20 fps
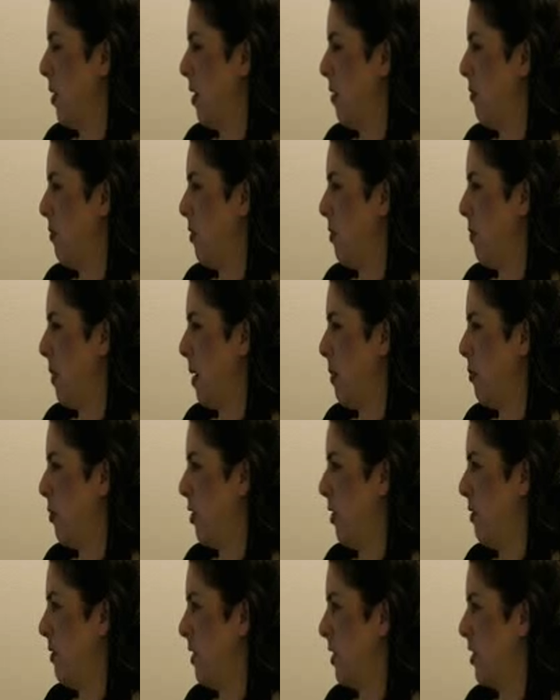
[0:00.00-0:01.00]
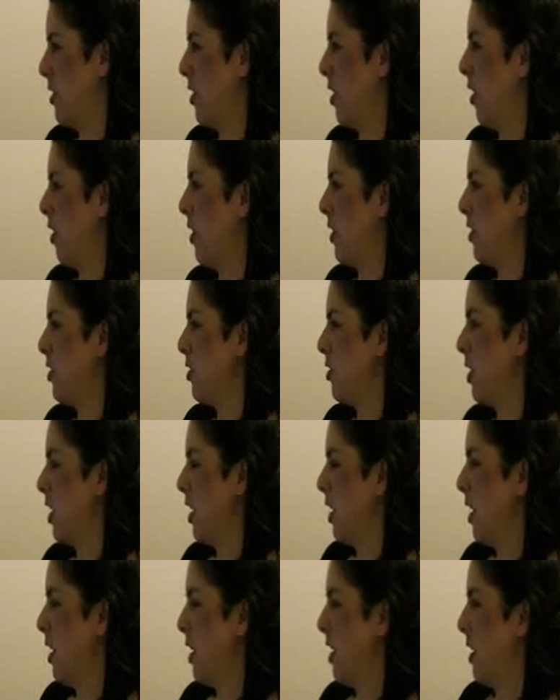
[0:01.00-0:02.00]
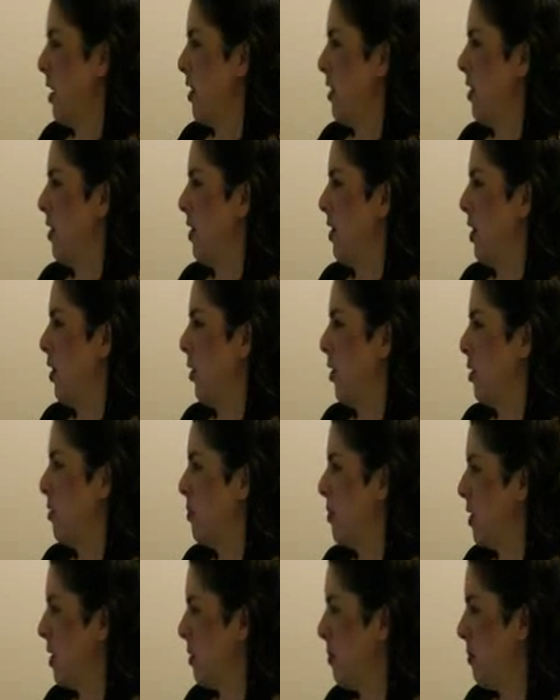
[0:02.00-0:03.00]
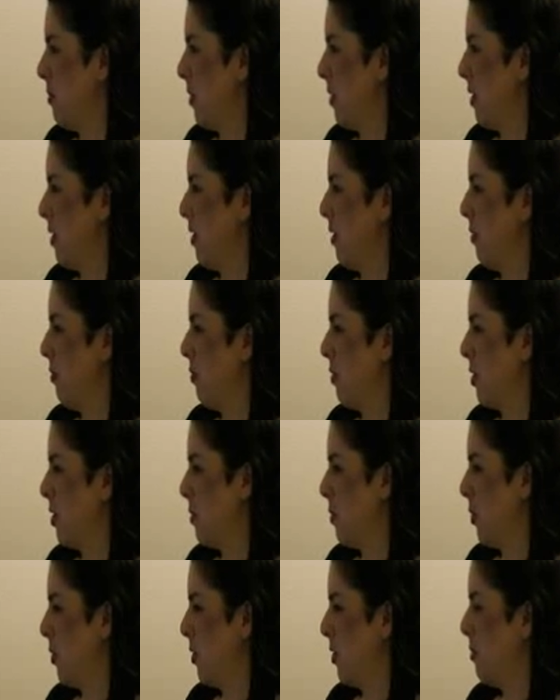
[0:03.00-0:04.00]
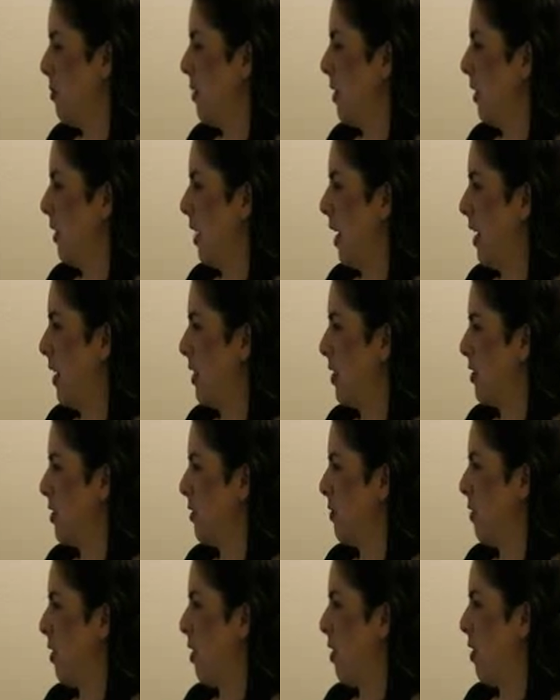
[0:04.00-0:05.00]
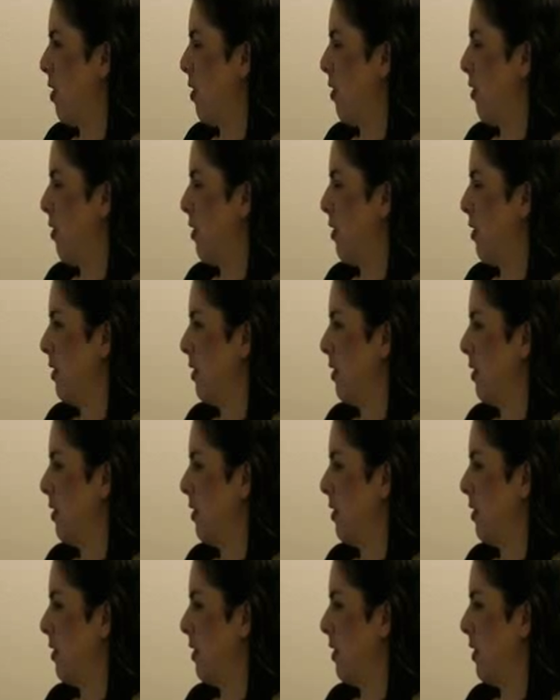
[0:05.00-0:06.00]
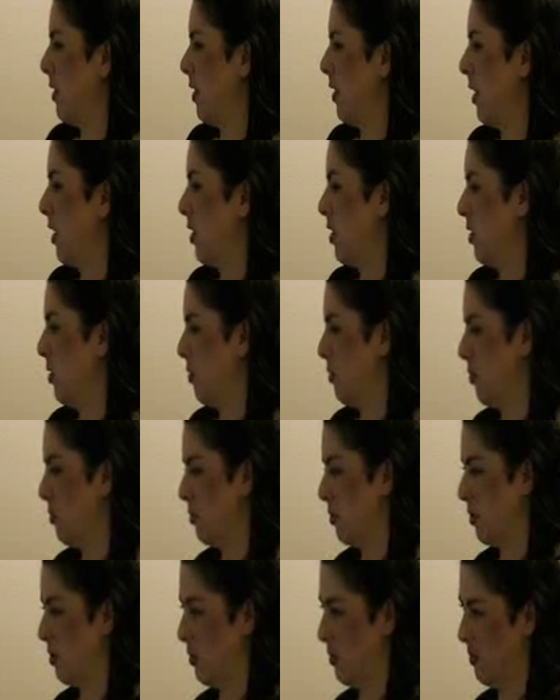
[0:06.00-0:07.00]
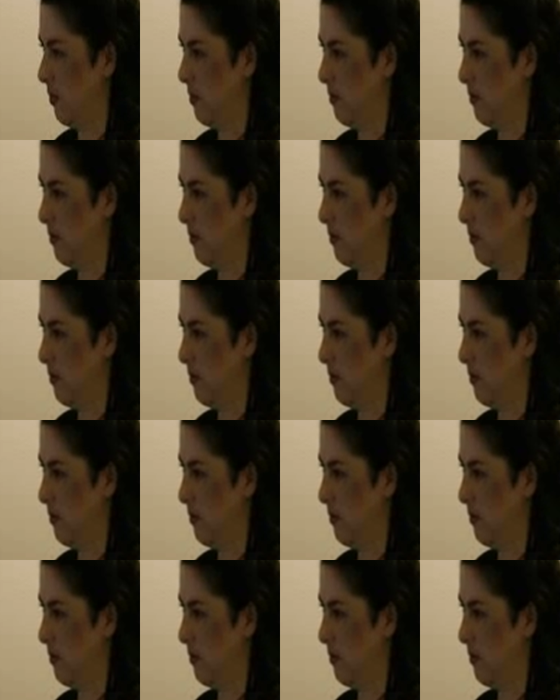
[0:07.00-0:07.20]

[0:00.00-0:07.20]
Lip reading: but from my previous knowledge, the aluminum was supposed to be the lightest of all the canoes.